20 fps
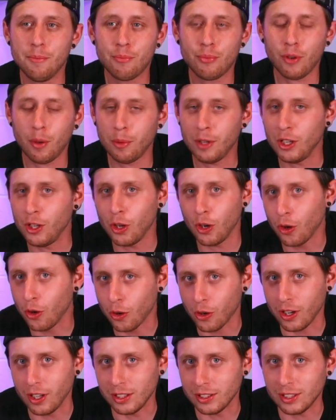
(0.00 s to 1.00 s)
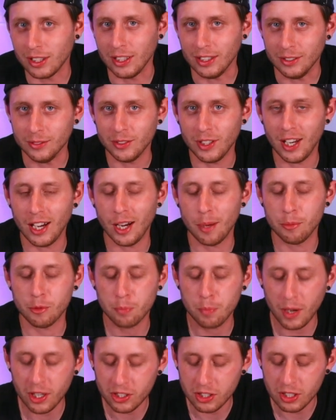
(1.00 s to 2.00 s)
probably you're not going to see, um,
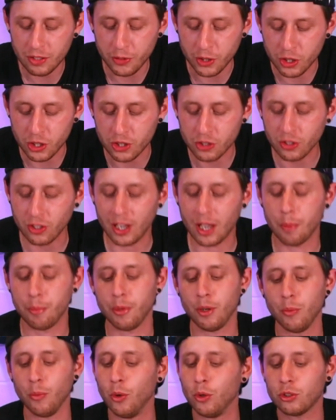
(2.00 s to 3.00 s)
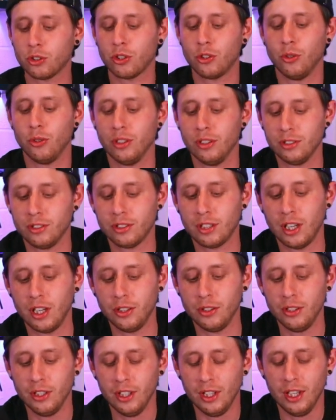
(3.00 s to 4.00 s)
especially if you're just on ambient water cooling.
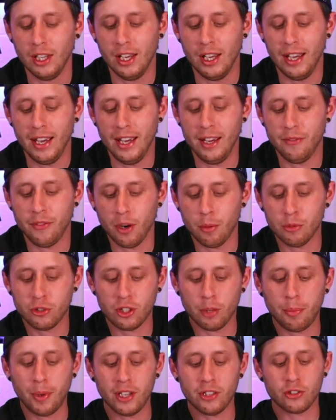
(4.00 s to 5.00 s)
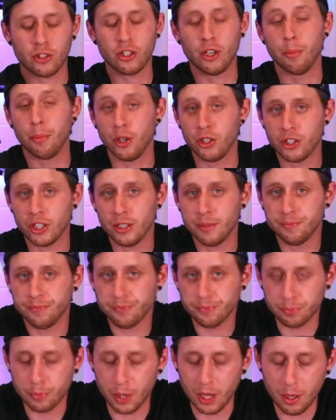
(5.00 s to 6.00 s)
So it very much depends on your budget,
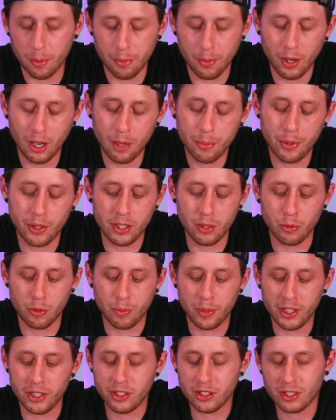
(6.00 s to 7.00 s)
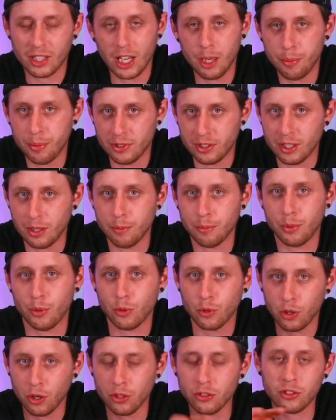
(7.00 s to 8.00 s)
but my opinion would be just keep it
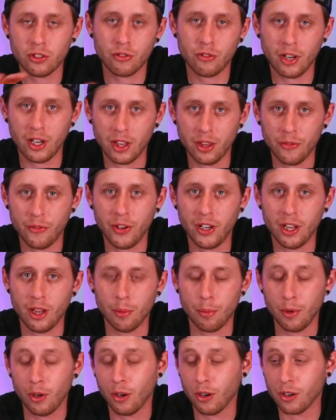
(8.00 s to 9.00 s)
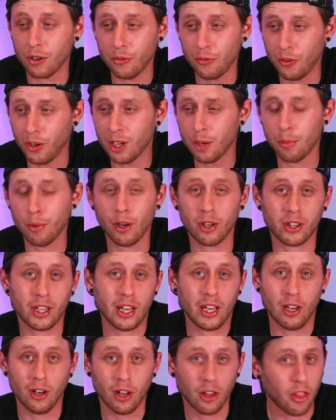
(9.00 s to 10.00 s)
simple, concentrate on the fitting of the block, find a block
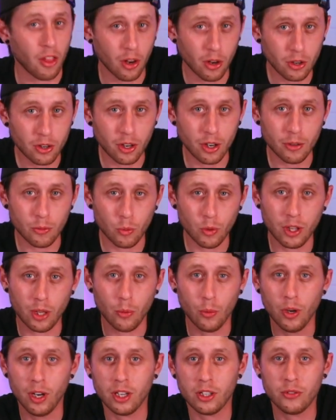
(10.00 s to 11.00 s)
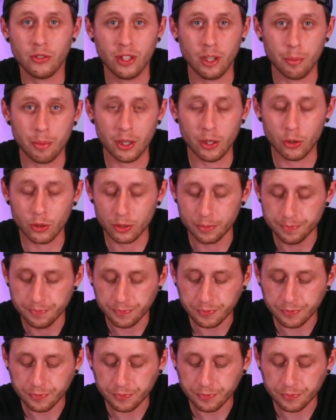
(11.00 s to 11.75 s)
that you like the look of, one that works for your build,